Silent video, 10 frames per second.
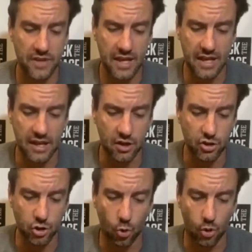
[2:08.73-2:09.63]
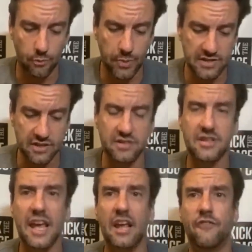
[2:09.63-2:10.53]
in your business.
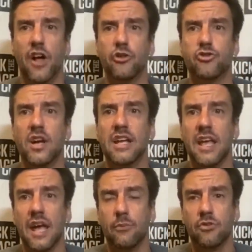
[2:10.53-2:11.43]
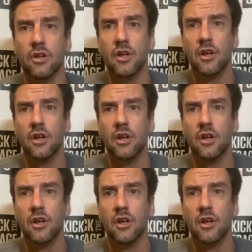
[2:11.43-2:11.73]
N F L training camps.